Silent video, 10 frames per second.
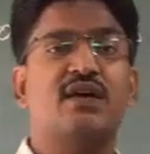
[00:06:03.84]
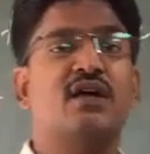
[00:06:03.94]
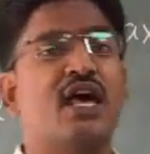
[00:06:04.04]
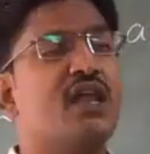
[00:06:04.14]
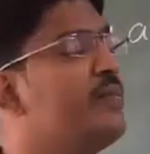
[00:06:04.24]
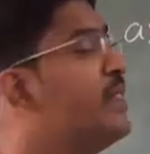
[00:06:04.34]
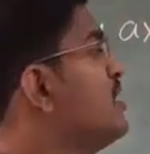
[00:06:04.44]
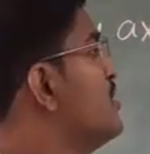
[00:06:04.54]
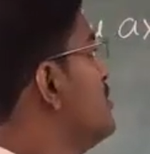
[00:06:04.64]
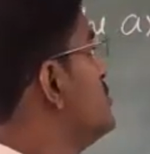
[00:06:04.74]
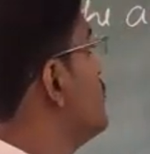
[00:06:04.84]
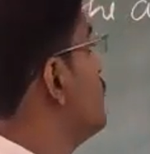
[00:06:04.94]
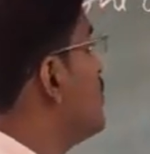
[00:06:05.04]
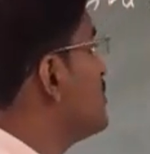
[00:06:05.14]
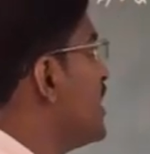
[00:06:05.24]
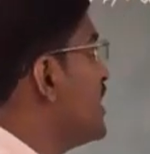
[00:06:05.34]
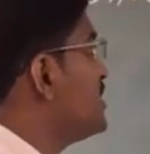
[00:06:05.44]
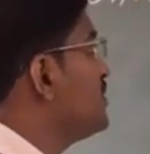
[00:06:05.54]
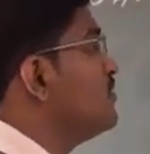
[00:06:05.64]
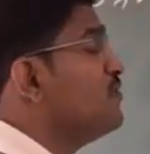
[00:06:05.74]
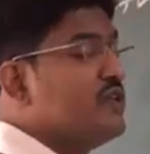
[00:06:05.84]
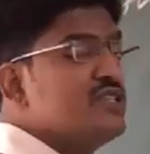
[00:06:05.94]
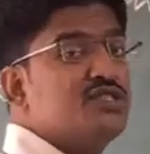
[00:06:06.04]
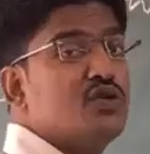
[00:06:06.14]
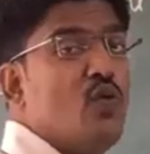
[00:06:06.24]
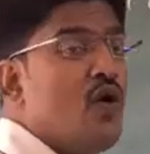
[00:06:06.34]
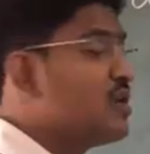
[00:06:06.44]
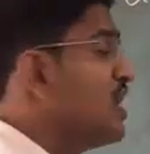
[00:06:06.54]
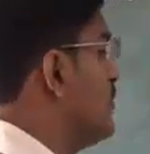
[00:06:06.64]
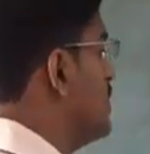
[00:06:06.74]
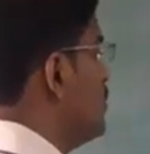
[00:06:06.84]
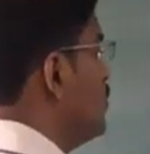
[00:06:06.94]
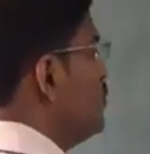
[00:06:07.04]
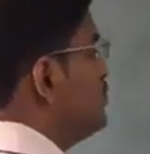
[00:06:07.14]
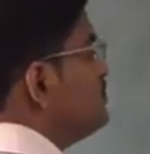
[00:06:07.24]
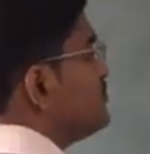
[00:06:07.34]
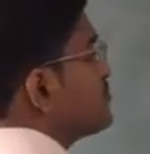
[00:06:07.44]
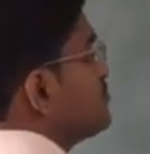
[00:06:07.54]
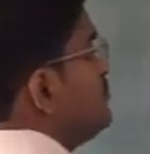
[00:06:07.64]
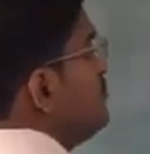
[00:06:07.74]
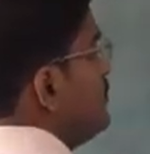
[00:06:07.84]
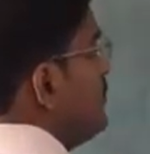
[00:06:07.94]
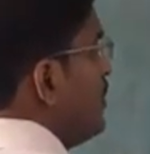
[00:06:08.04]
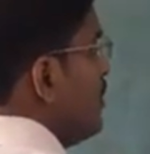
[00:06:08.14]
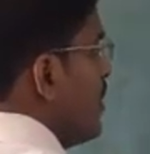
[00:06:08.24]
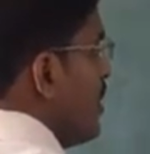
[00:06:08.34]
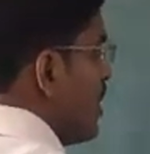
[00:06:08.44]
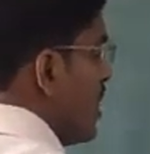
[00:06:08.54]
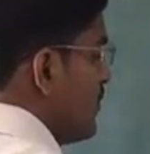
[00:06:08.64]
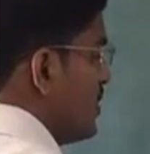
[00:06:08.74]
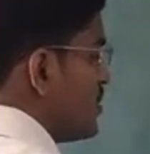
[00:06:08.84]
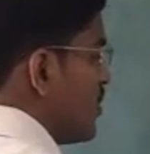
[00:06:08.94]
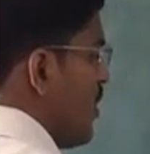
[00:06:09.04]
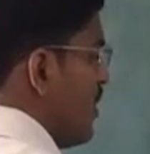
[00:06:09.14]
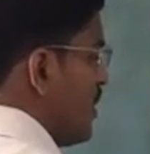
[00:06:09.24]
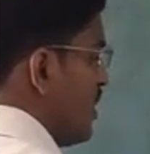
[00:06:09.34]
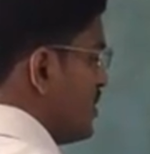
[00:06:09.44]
Clear? So for that, first what I will do, I will draw a